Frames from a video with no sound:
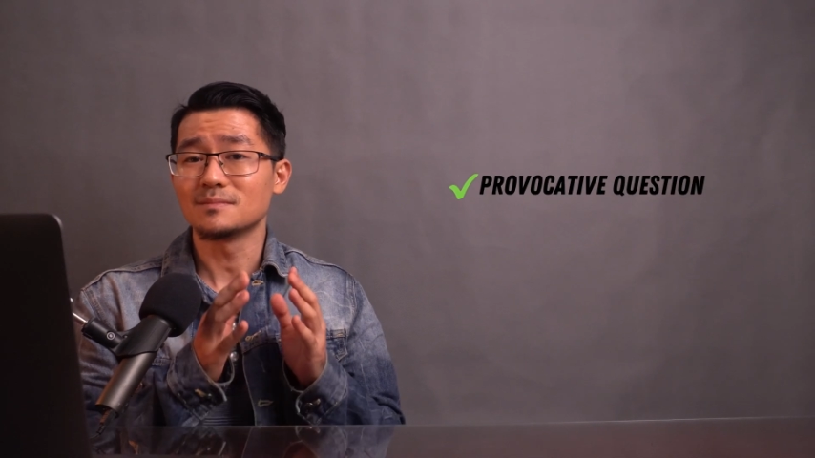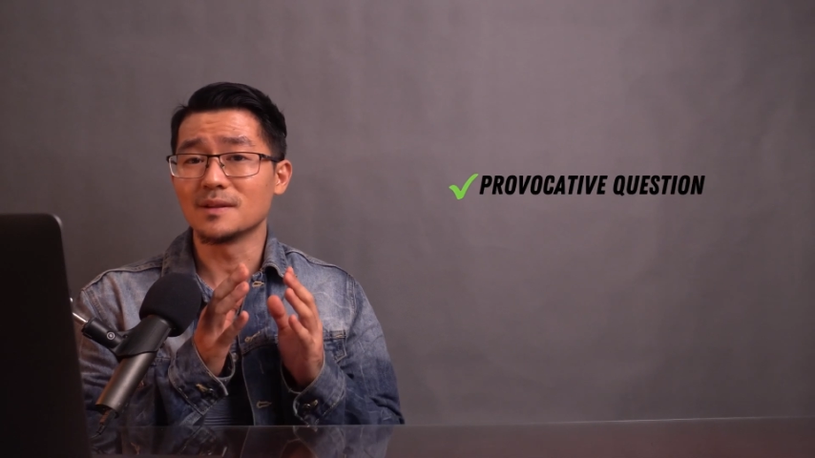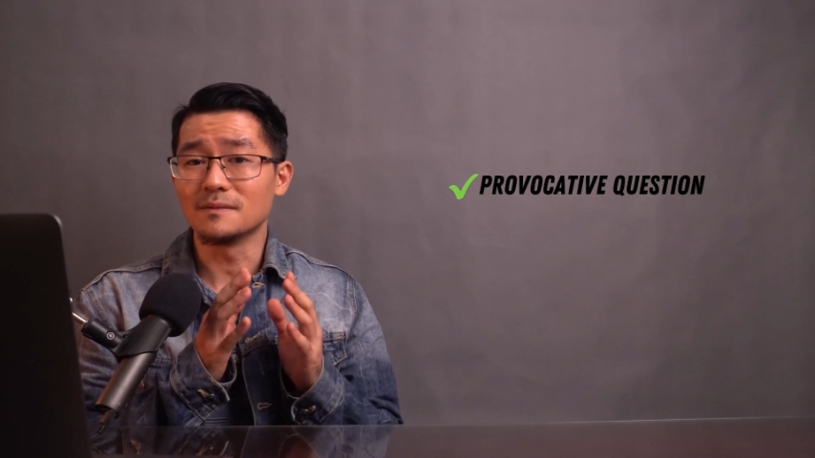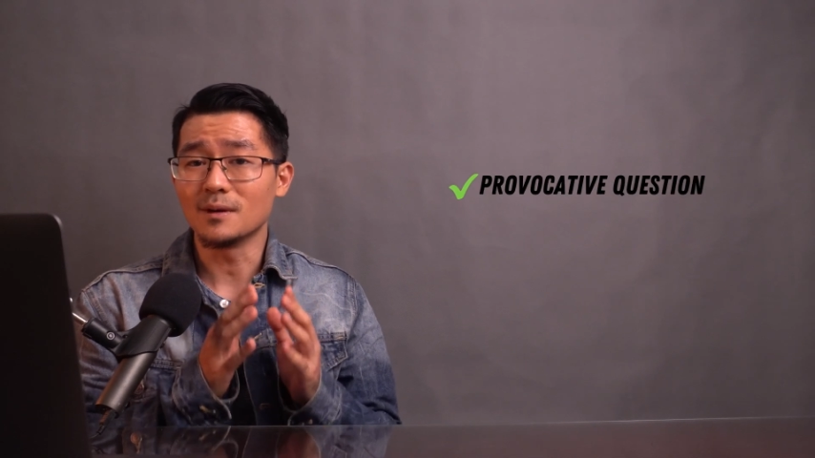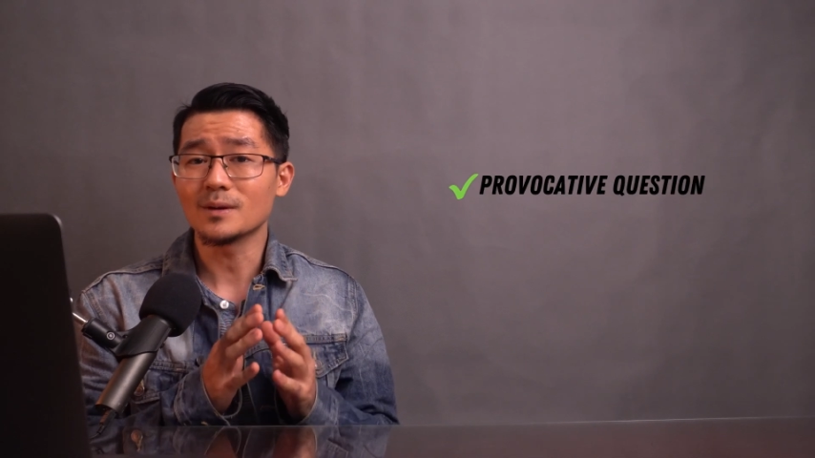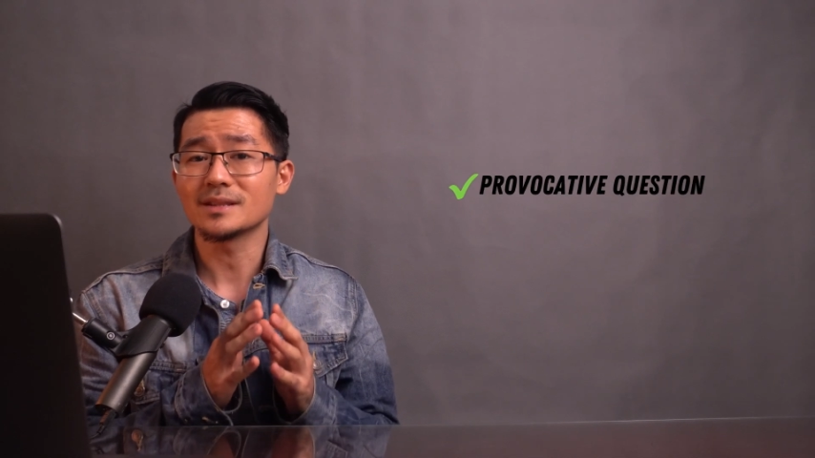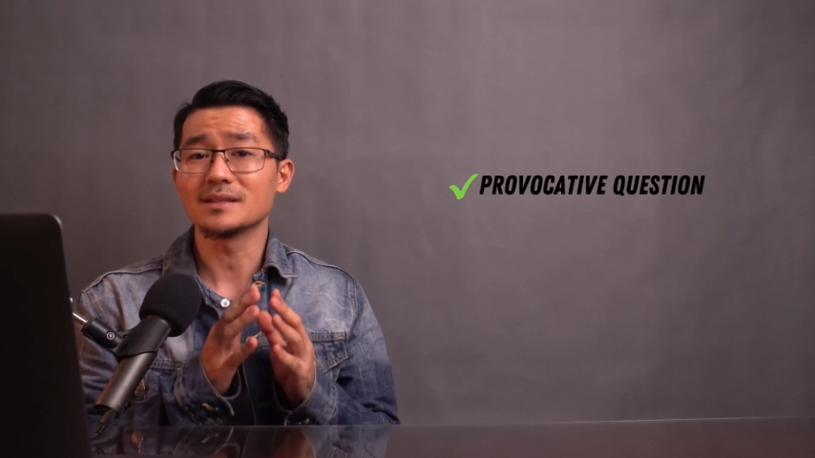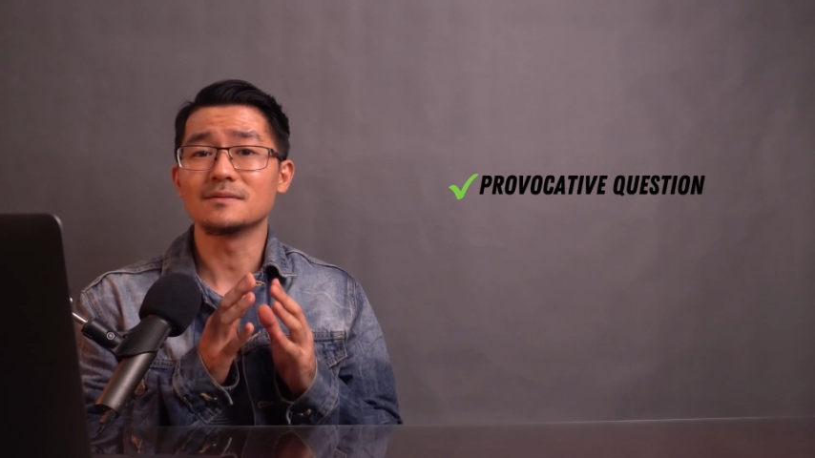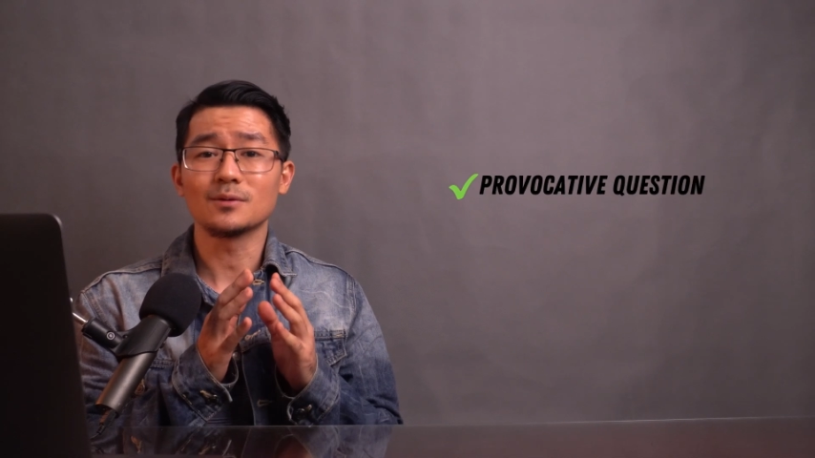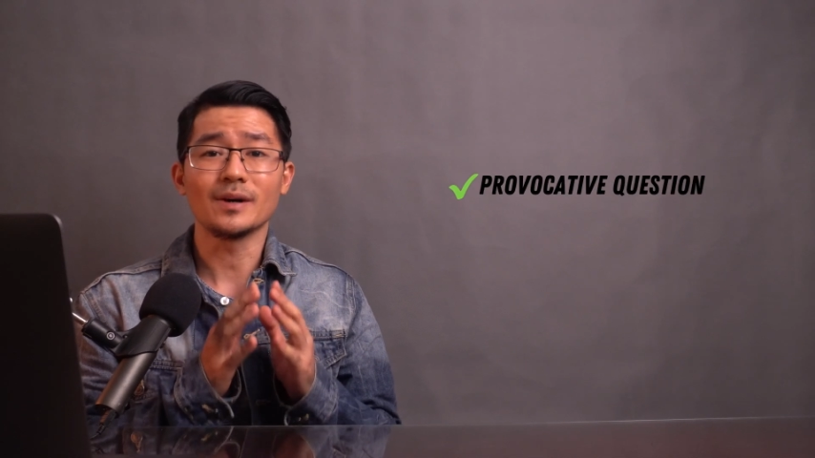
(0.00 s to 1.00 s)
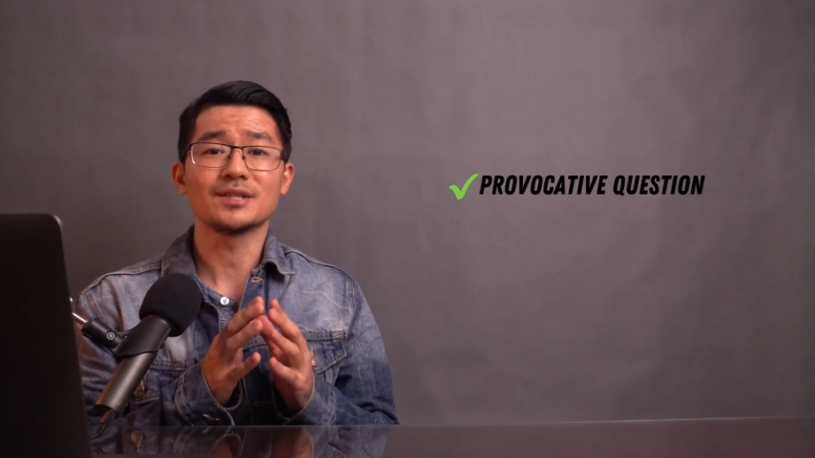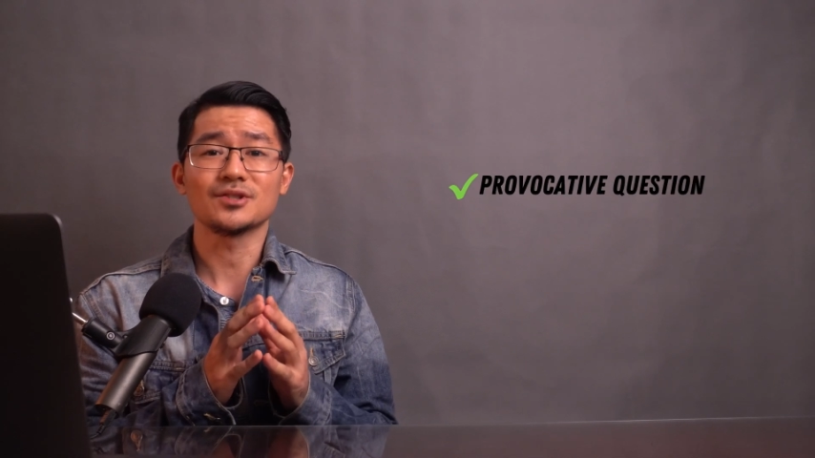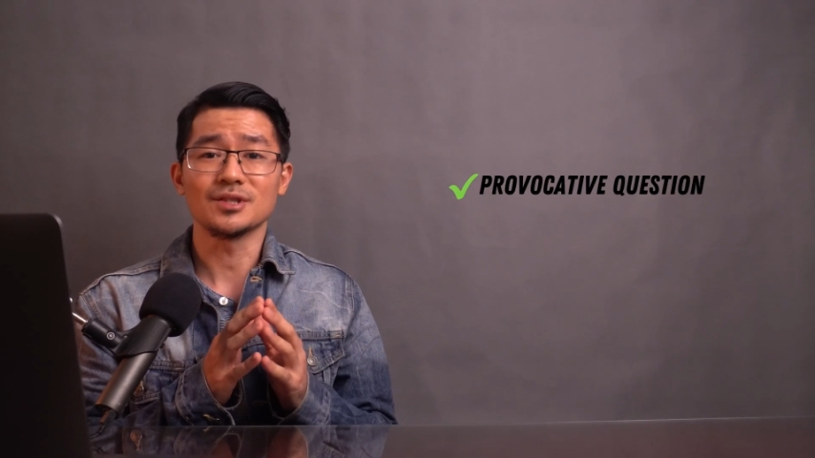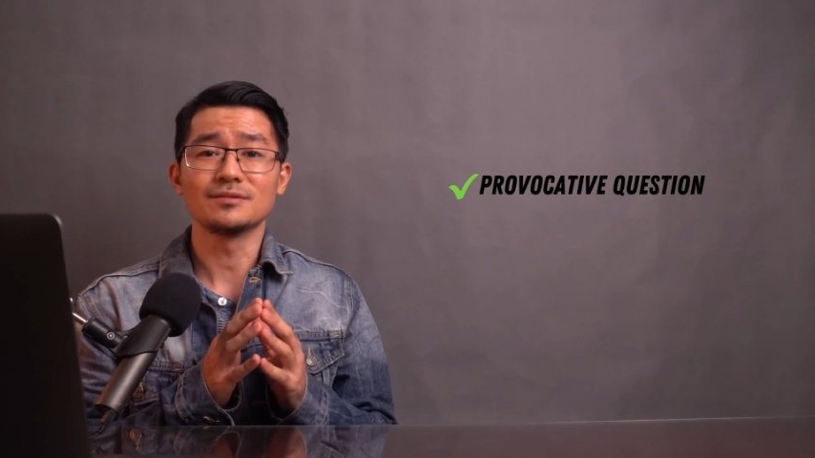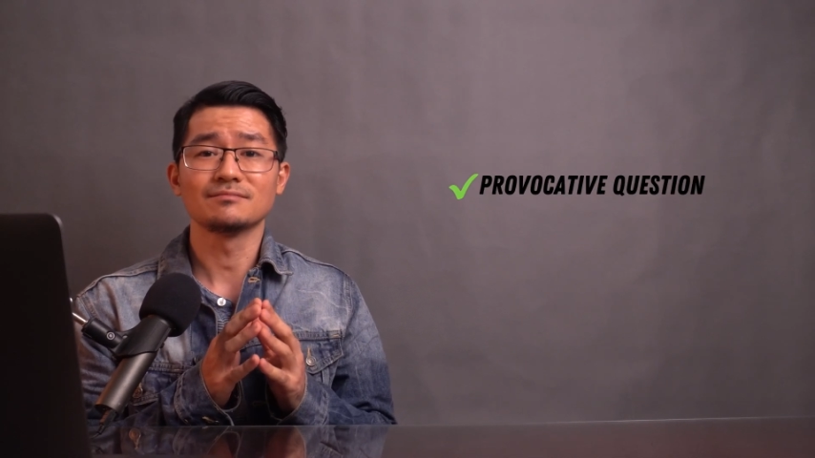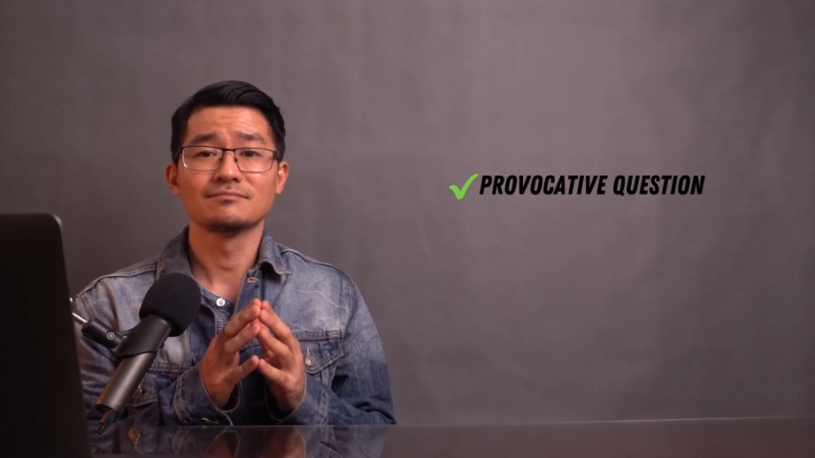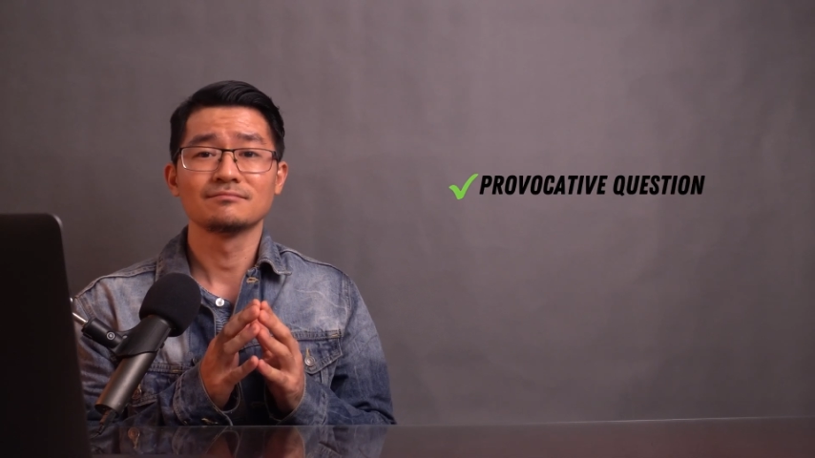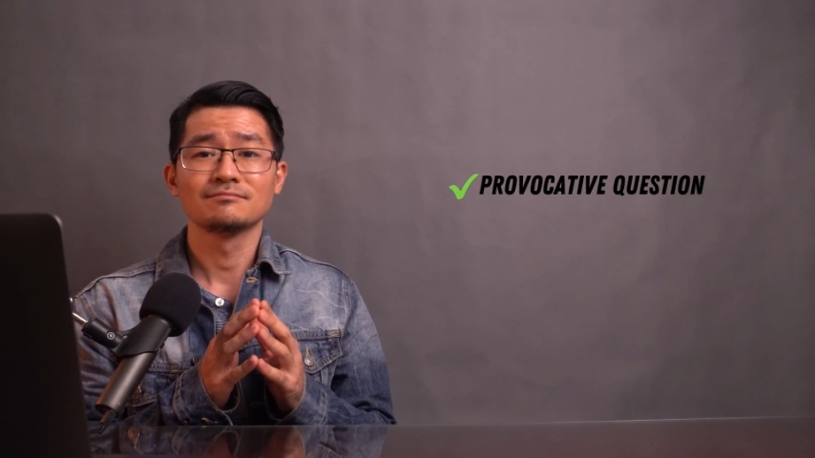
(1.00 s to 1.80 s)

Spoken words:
provocative question.